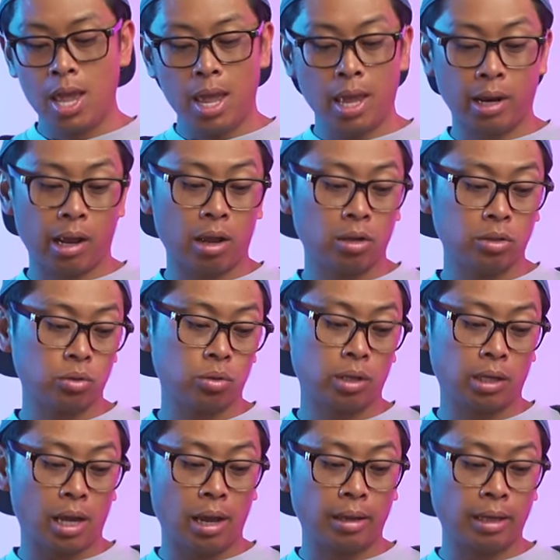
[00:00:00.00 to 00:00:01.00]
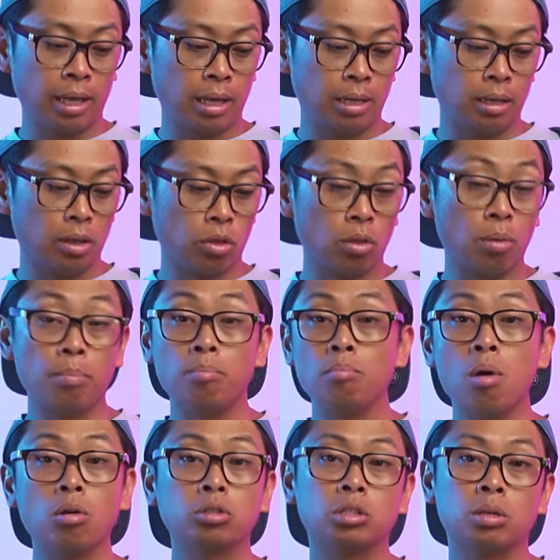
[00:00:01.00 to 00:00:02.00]
And I also think I get the
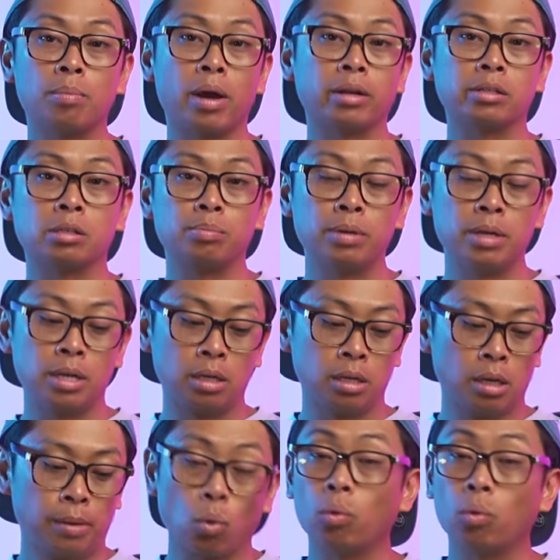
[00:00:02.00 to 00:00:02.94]
most amount of spin